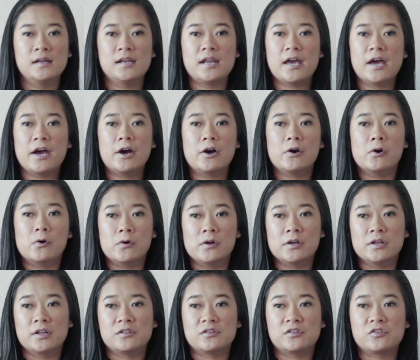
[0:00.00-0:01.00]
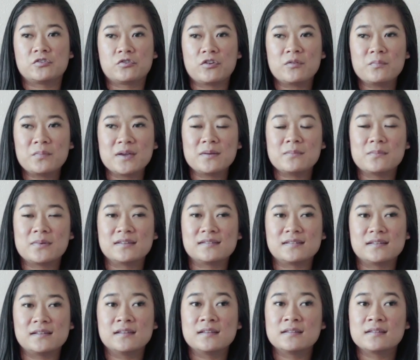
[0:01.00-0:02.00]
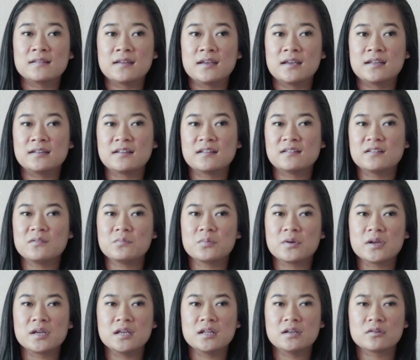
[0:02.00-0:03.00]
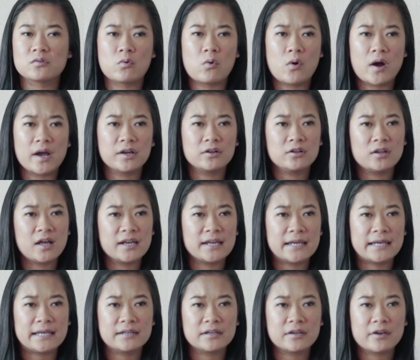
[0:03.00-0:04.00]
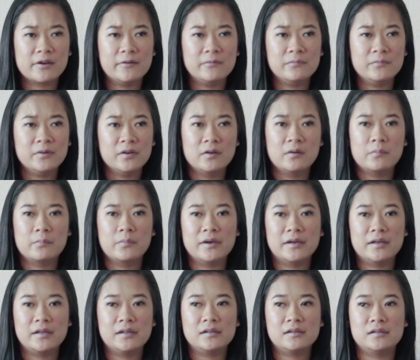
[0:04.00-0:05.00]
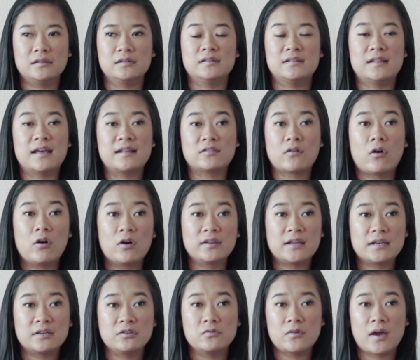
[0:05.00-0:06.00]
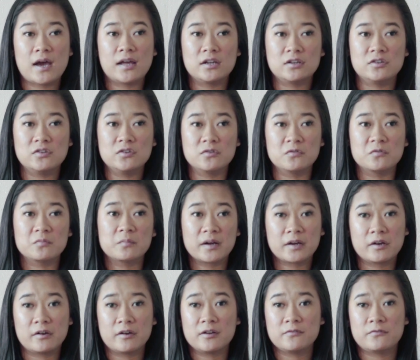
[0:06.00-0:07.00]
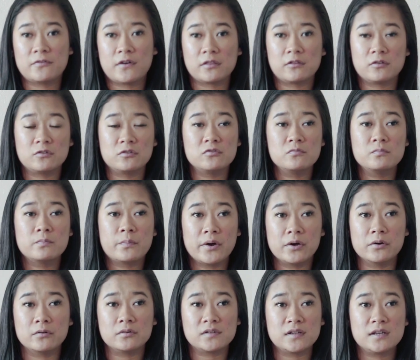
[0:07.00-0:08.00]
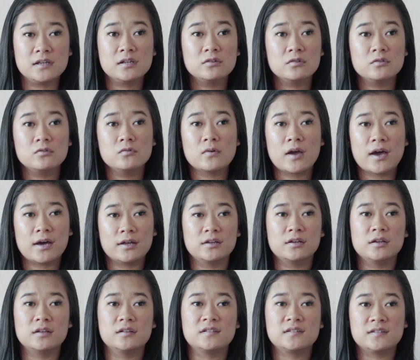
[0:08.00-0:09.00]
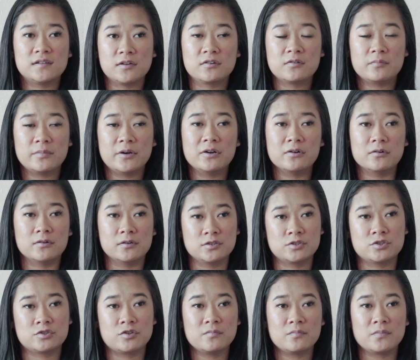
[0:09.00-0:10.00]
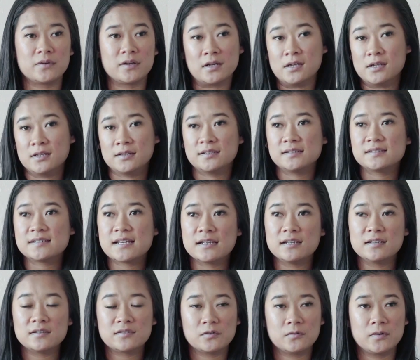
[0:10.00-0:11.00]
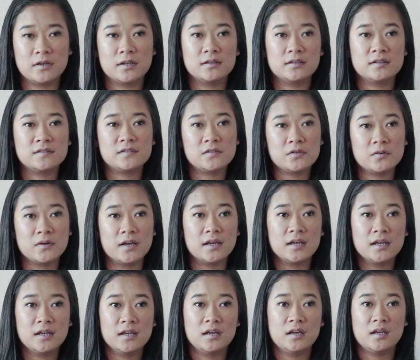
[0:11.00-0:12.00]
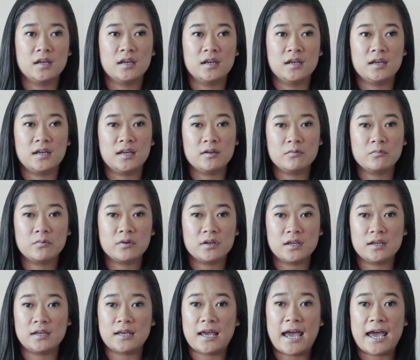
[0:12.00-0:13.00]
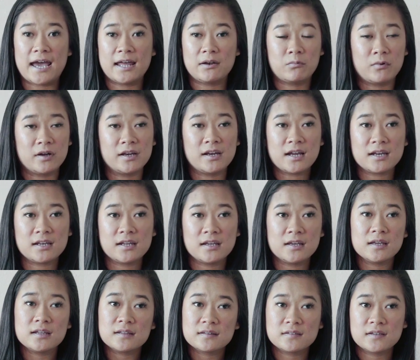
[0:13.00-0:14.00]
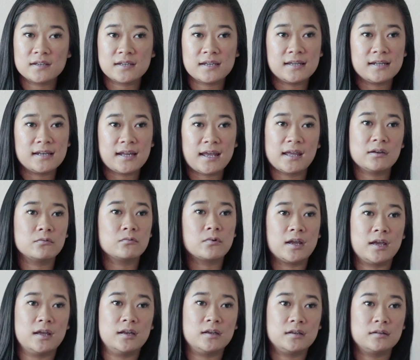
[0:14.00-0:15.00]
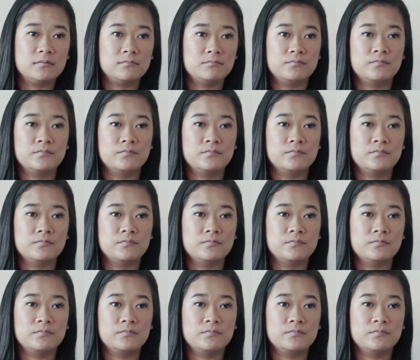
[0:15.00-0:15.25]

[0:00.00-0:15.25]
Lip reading: Now, the shrimping business, it doesn't bring in quite a lot of income, but that's all they knew how to do. My grandfather knew boats. He knew how to steer a boat, shrimping. Let's get into it. Let's do it. He had one idea, took it, and ran.